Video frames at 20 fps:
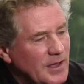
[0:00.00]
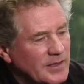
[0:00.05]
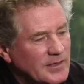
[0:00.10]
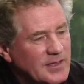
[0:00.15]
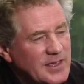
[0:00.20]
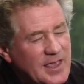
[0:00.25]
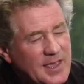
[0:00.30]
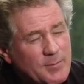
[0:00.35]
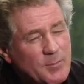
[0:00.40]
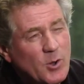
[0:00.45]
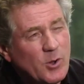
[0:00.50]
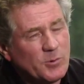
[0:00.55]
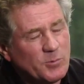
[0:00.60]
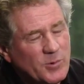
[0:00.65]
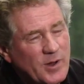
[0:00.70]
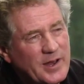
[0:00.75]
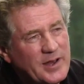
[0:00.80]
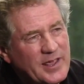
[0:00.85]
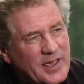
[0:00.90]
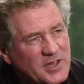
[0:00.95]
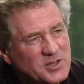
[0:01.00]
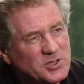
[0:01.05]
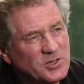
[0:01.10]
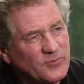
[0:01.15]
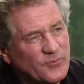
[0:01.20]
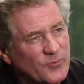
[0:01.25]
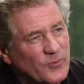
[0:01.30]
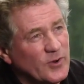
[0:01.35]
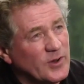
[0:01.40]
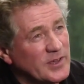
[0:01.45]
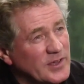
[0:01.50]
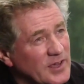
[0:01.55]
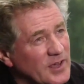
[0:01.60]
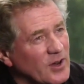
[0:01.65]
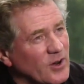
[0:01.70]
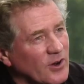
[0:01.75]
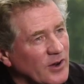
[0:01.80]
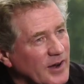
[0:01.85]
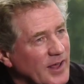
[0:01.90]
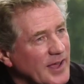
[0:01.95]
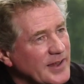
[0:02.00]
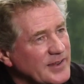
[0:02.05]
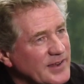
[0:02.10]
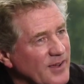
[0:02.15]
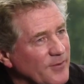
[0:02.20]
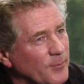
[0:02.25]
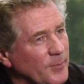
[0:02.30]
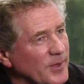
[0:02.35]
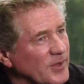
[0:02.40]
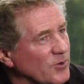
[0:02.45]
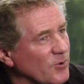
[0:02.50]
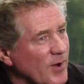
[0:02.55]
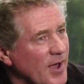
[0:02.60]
on chemo and radiation for a year, and I'd never been